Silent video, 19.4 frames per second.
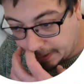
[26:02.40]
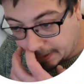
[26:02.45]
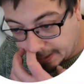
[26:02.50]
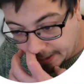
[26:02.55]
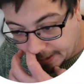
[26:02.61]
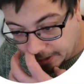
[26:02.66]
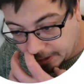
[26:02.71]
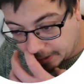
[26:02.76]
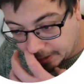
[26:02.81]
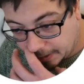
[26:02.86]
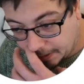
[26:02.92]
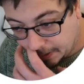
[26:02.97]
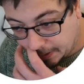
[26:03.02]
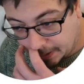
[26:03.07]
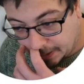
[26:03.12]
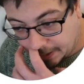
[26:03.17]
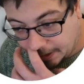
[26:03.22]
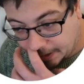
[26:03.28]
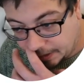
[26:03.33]
H,
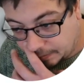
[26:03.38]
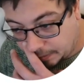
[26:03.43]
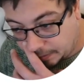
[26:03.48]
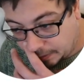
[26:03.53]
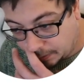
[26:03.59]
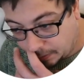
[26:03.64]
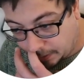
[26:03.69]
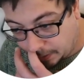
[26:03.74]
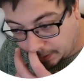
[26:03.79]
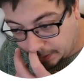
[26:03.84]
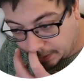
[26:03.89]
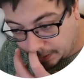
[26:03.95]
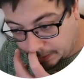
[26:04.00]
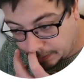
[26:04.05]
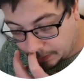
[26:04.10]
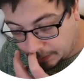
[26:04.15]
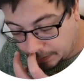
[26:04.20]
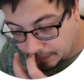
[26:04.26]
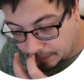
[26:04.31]
as we know here.
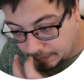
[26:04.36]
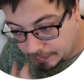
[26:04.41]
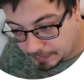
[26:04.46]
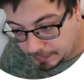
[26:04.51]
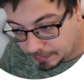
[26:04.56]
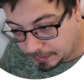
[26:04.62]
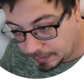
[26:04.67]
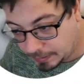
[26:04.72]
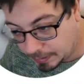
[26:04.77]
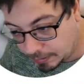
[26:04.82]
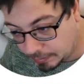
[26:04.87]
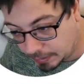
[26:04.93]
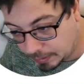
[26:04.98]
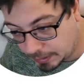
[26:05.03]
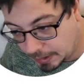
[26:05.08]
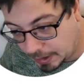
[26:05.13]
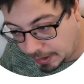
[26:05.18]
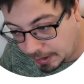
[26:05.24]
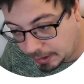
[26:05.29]
This was
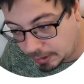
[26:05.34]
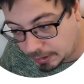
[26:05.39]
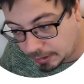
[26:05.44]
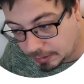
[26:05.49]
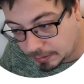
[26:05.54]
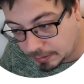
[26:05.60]
H,